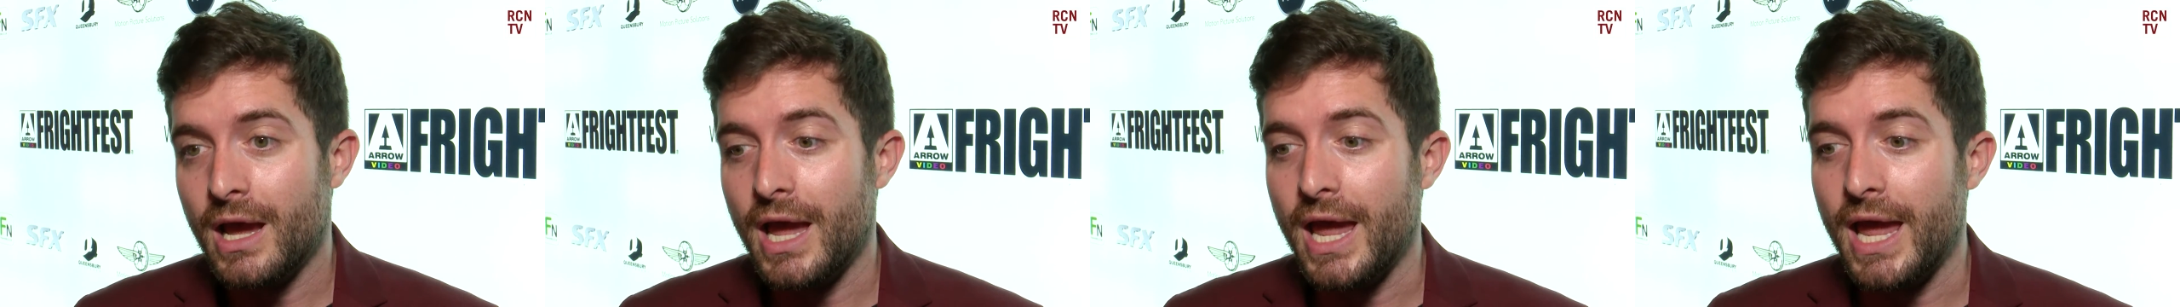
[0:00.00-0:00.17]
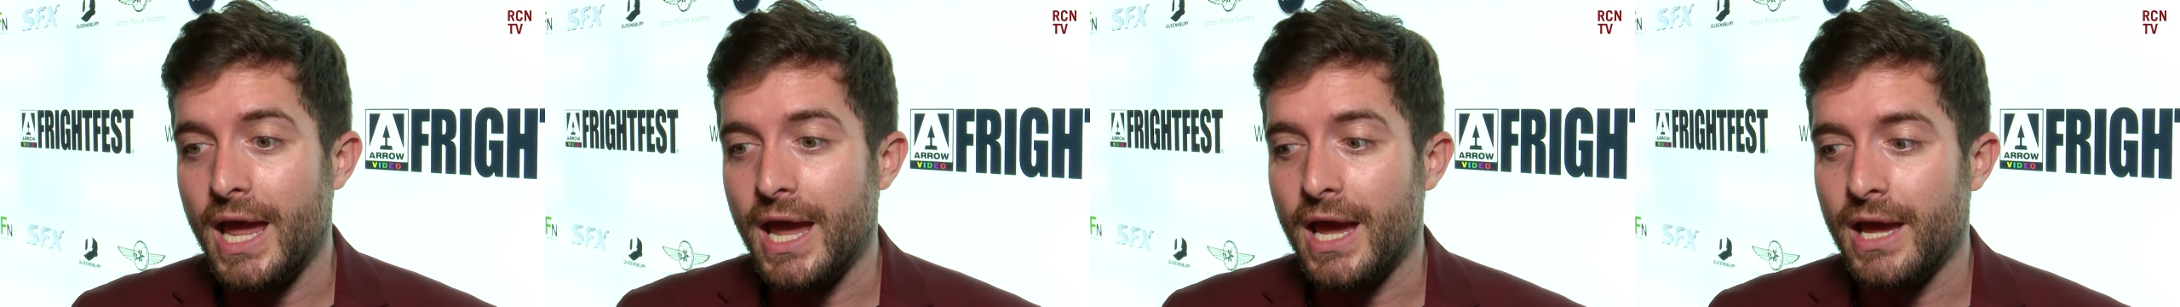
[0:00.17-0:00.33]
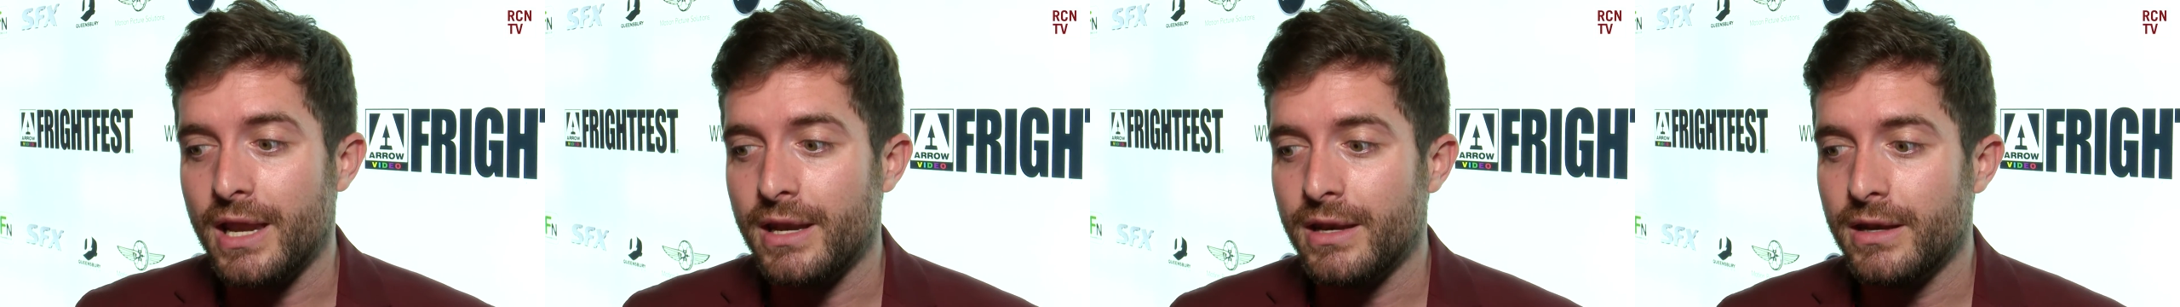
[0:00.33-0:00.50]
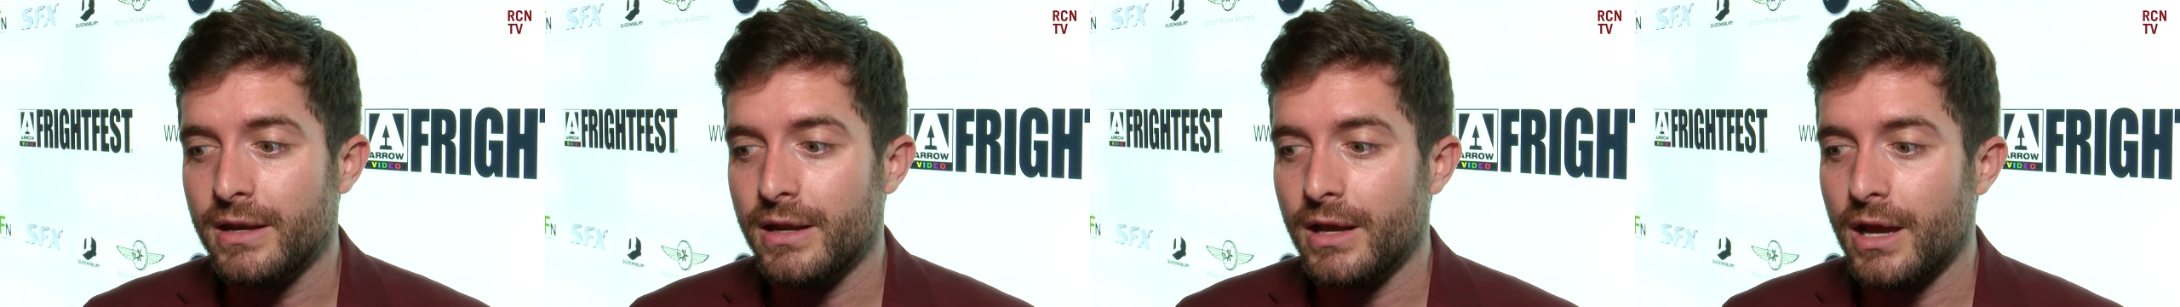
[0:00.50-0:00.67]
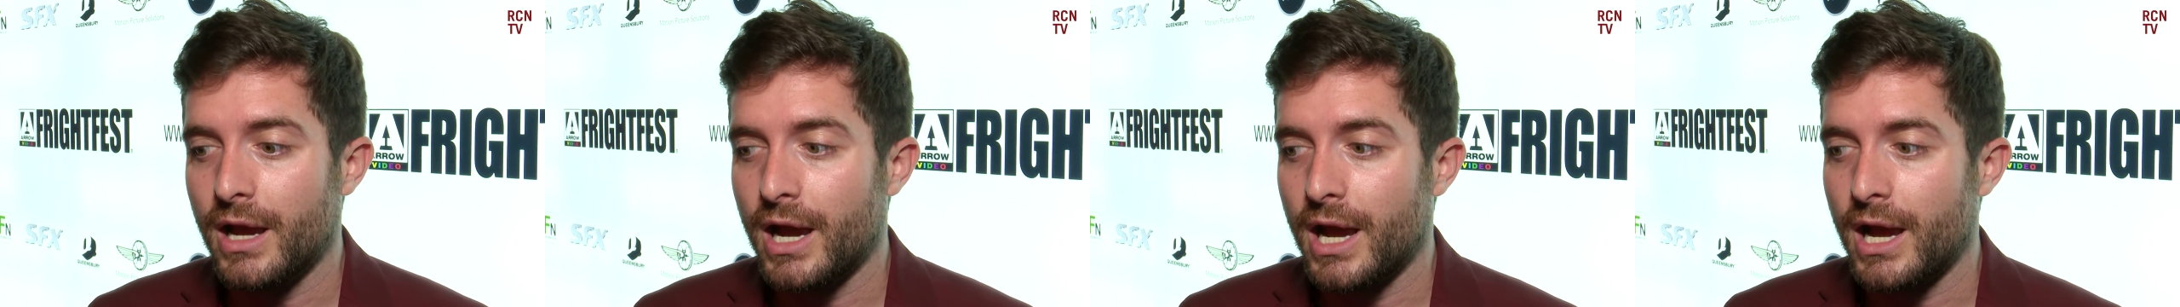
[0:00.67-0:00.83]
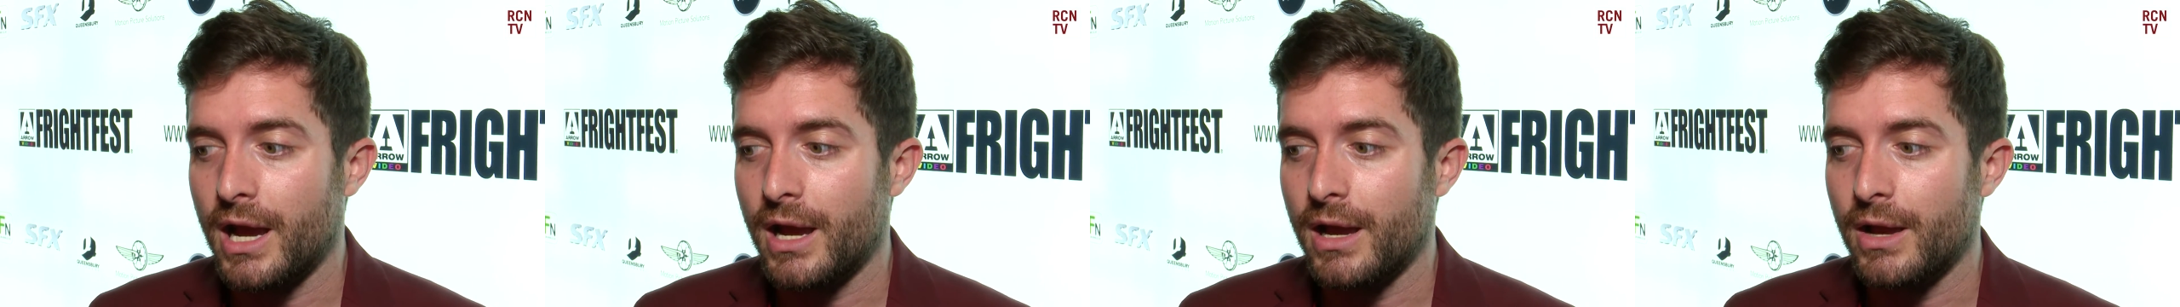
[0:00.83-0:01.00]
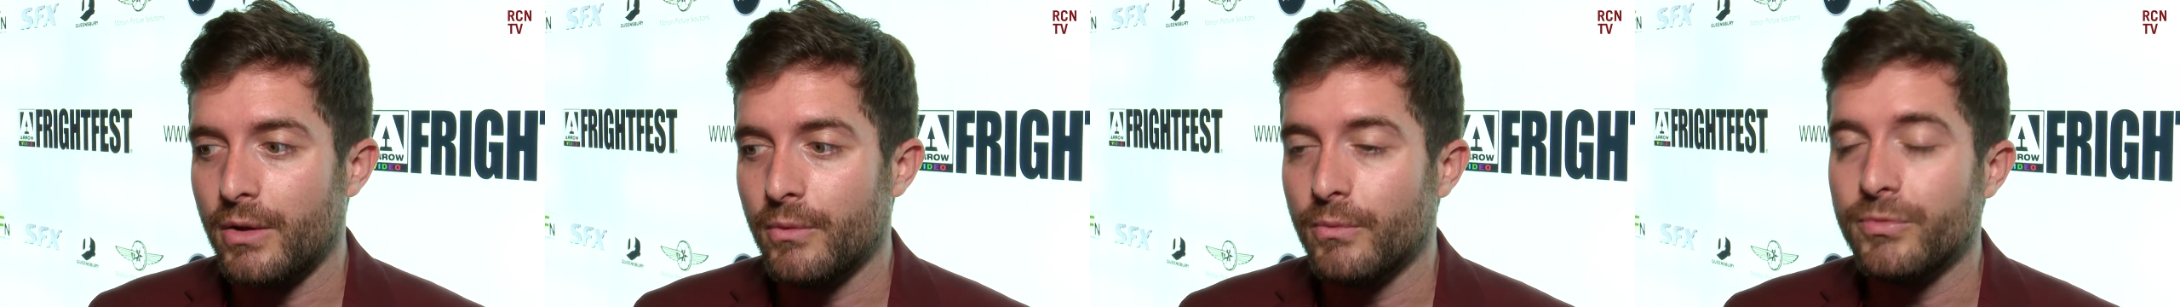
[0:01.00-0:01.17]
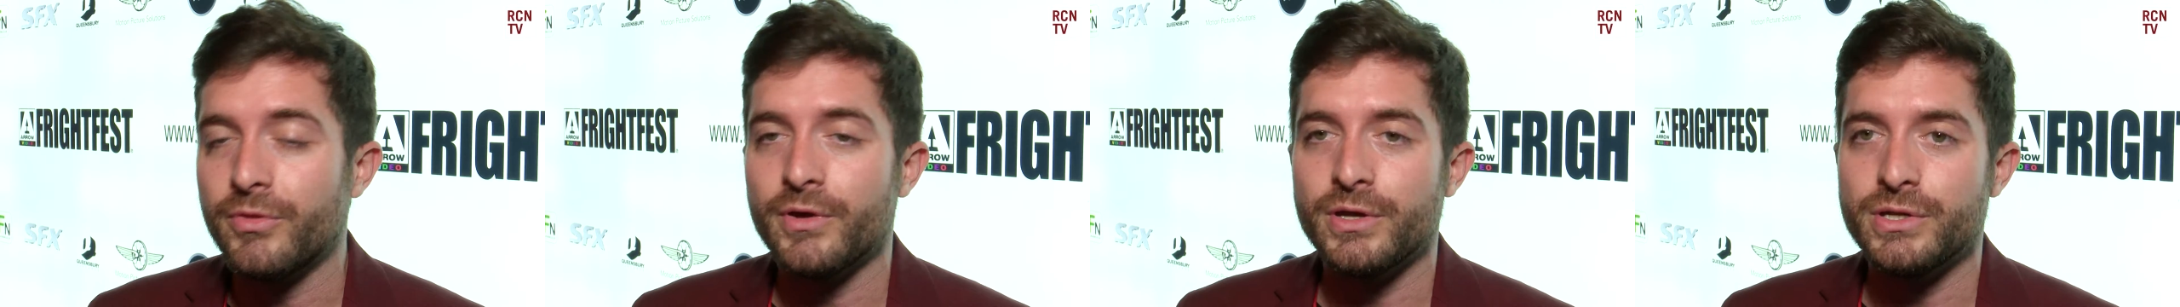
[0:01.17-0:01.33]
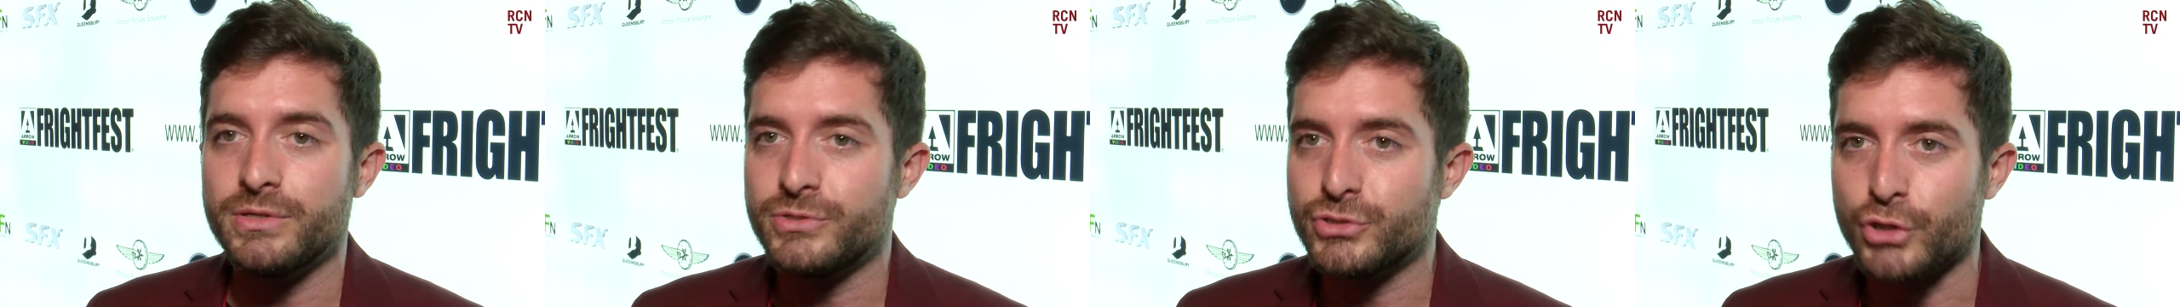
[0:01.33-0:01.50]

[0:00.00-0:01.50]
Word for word: and uh, the